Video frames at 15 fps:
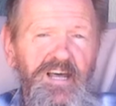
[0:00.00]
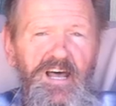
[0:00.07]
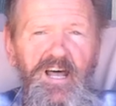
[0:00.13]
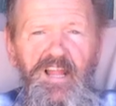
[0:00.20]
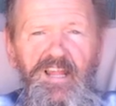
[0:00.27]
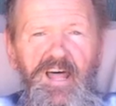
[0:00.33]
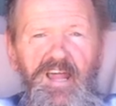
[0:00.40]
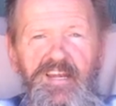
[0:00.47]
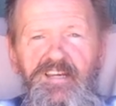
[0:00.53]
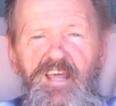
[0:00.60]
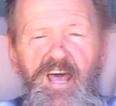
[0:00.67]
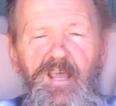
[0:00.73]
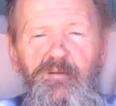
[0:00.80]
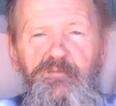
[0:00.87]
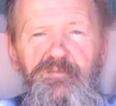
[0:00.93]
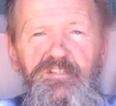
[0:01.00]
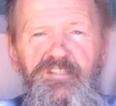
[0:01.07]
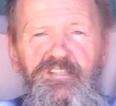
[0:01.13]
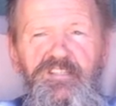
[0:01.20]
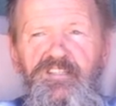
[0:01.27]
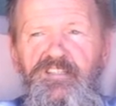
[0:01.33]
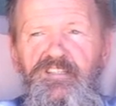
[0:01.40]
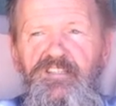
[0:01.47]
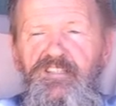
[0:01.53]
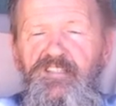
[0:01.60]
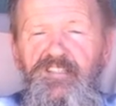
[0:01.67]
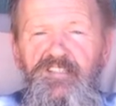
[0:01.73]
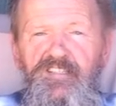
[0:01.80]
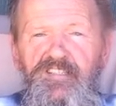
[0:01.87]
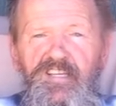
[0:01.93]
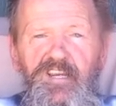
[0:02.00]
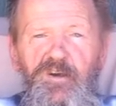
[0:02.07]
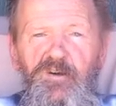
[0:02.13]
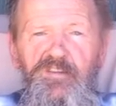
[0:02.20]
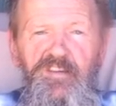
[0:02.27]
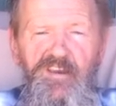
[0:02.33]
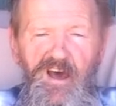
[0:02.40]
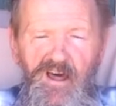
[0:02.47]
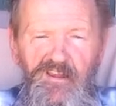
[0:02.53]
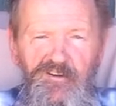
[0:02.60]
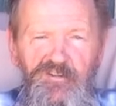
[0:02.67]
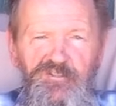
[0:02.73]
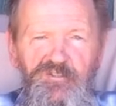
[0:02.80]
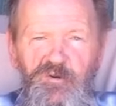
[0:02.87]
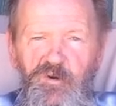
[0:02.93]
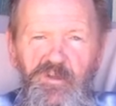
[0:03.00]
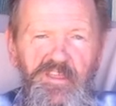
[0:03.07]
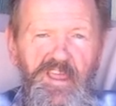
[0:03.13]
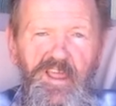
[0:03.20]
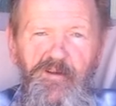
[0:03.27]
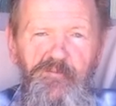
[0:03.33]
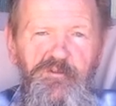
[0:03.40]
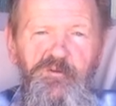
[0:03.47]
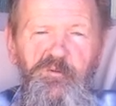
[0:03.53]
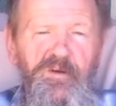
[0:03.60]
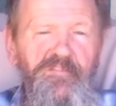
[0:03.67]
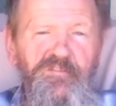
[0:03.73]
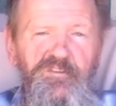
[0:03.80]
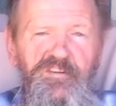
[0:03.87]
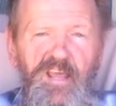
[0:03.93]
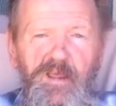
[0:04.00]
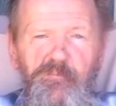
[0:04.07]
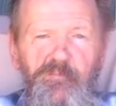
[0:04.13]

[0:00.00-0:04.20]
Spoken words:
A lot of times here at the dollar store, they have them 3 for $10,